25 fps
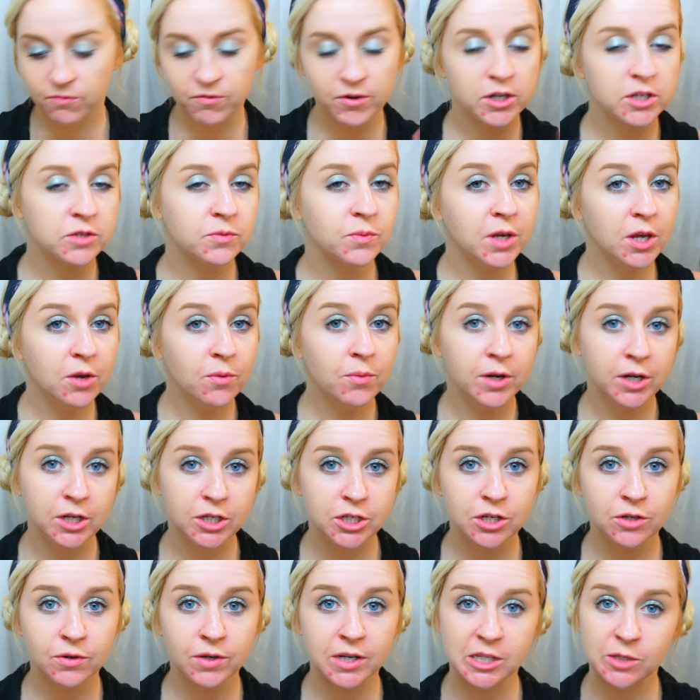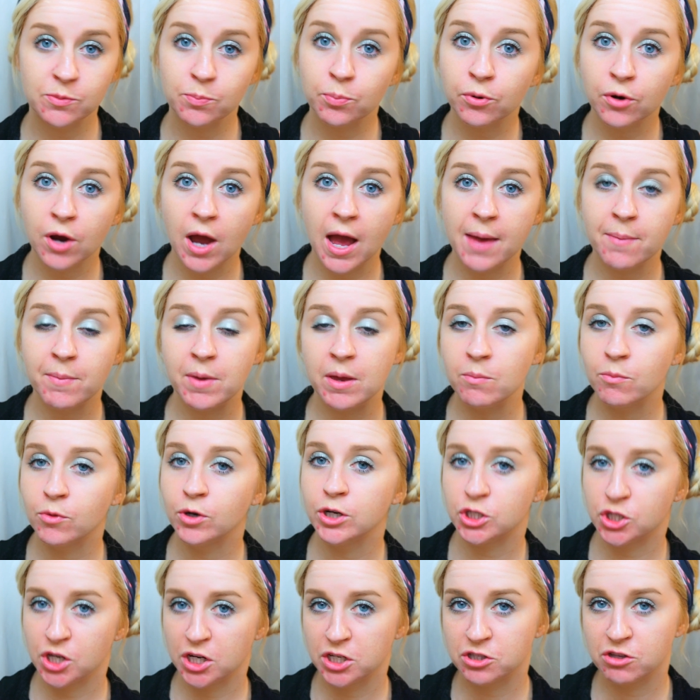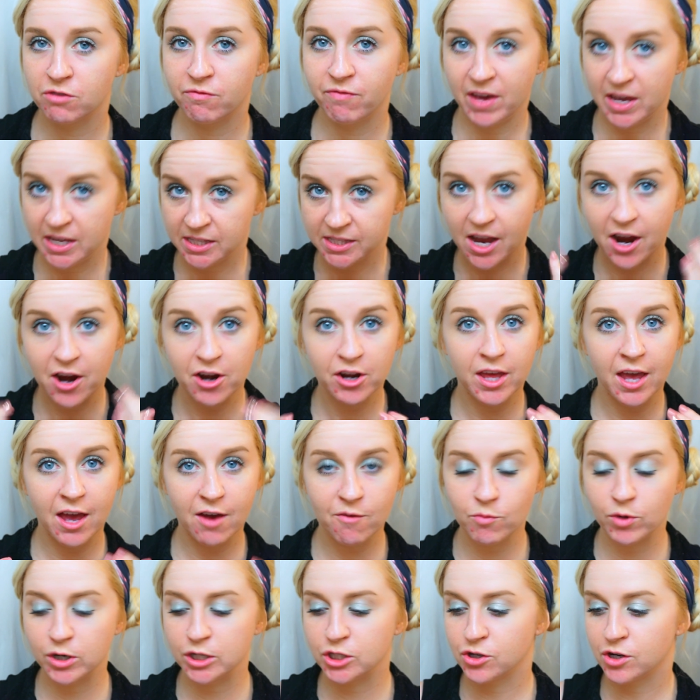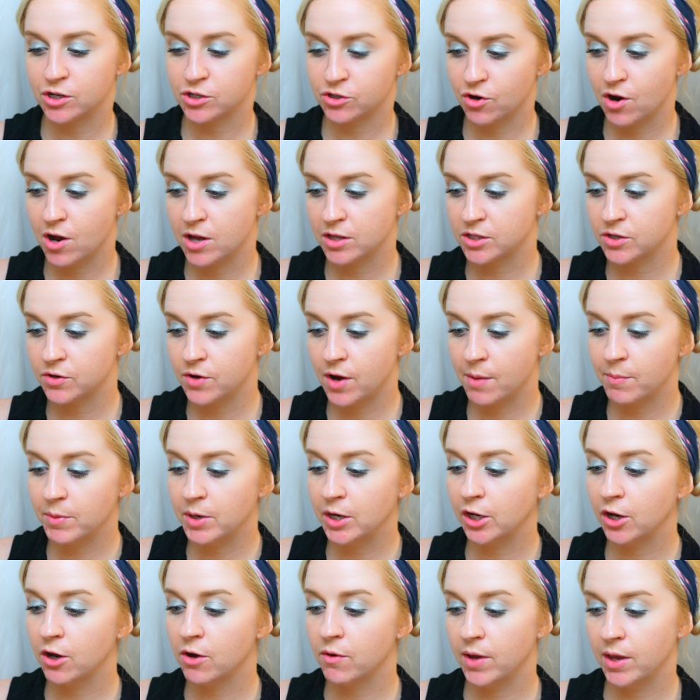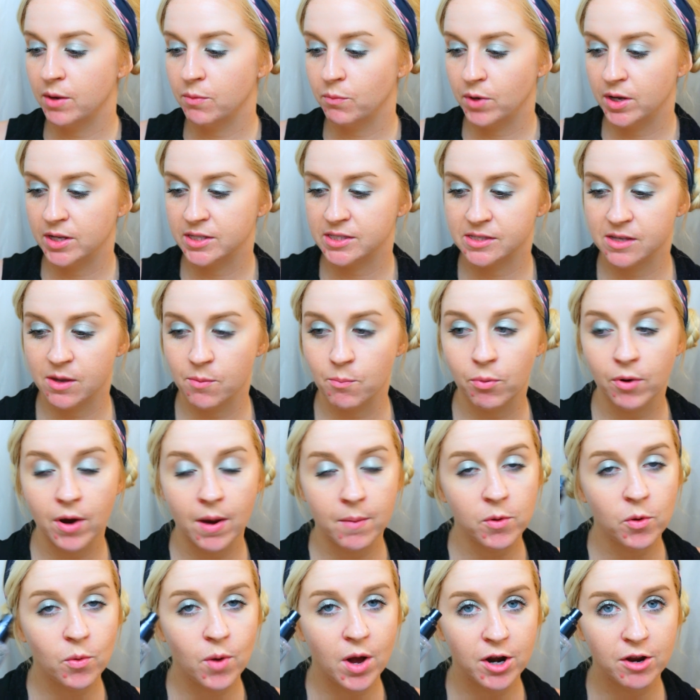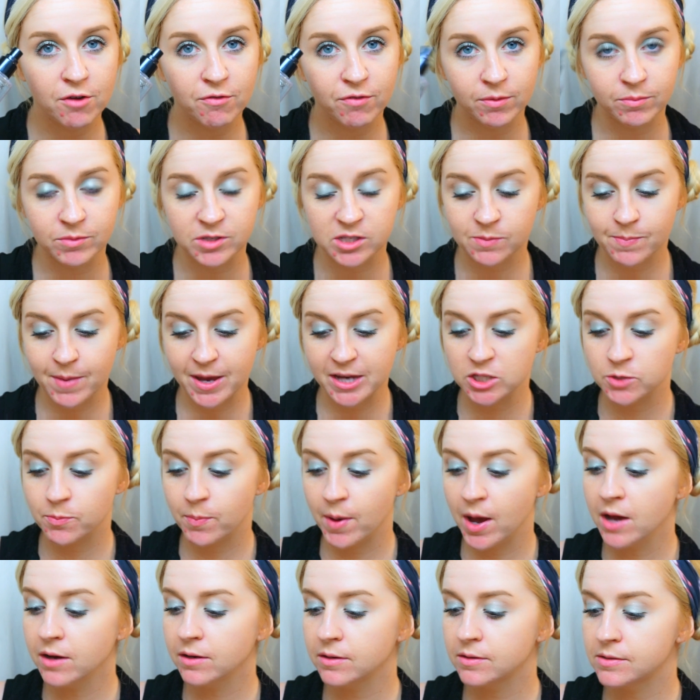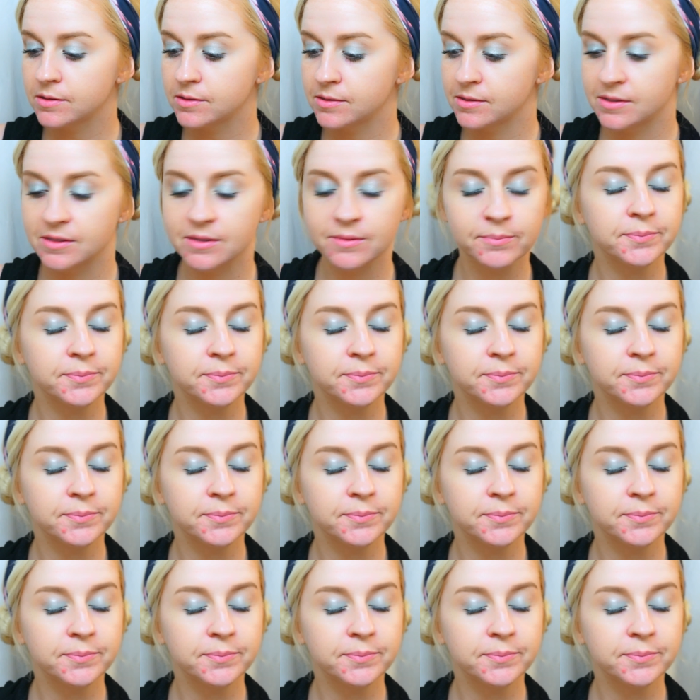first, what you want to do is prime and moisturize the face. I already have moisturizer on, so now I'm going to go in with some primer water from Smashbox.